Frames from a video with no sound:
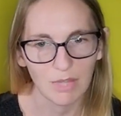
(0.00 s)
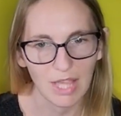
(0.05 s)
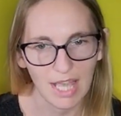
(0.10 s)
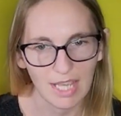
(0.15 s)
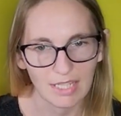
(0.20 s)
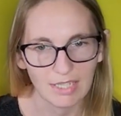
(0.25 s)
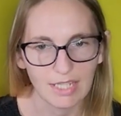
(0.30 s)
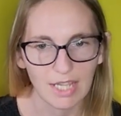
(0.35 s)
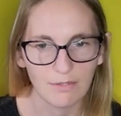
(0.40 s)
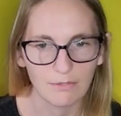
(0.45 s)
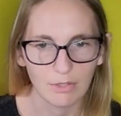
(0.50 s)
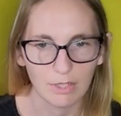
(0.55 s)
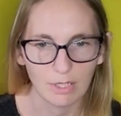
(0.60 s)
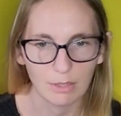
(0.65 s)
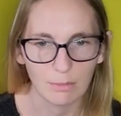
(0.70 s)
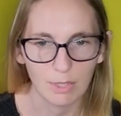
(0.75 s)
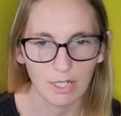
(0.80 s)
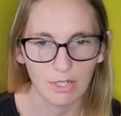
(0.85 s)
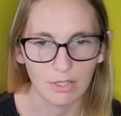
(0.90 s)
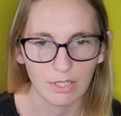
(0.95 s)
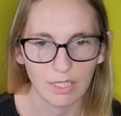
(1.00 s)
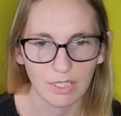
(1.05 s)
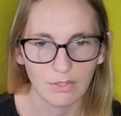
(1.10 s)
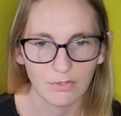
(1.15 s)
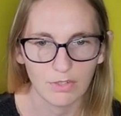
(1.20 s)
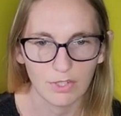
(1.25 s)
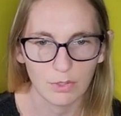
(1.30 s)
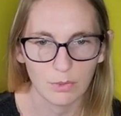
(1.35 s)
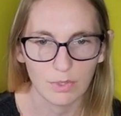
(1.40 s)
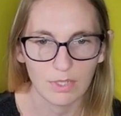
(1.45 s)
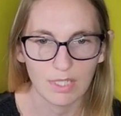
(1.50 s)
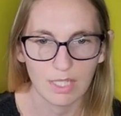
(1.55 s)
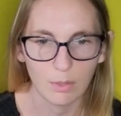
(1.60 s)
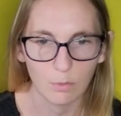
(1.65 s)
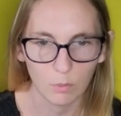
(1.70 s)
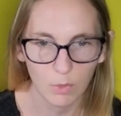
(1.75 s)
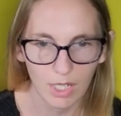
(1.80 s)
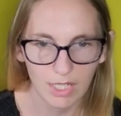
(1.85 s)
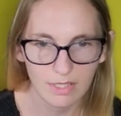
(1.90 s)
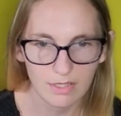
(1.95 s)
Black and African American individuals
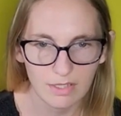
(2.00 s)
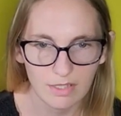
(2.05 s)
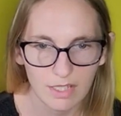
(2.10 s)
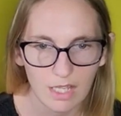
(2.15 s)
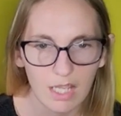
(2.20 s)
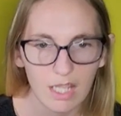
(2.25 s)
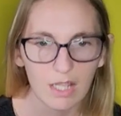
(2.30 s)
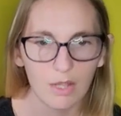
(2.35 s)
than whites,